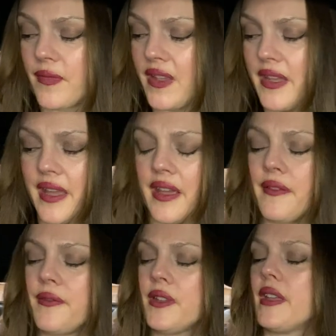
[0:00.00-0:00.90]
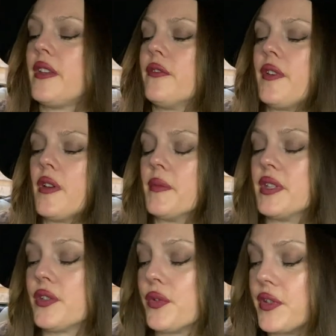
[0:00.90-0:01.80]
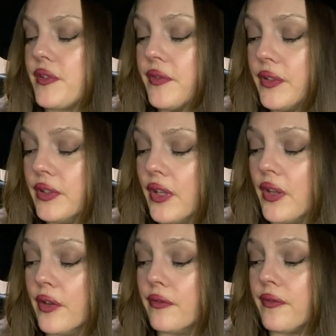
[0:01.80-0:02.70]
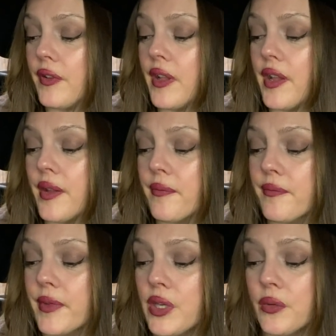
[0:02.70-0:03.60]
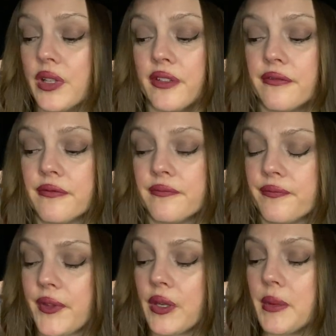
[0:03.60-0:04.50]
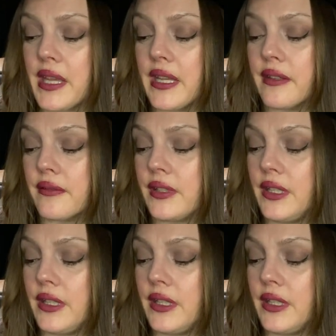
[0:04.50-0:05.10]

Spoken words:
Yeah, I feel like you're very mistrustful of new love coming in.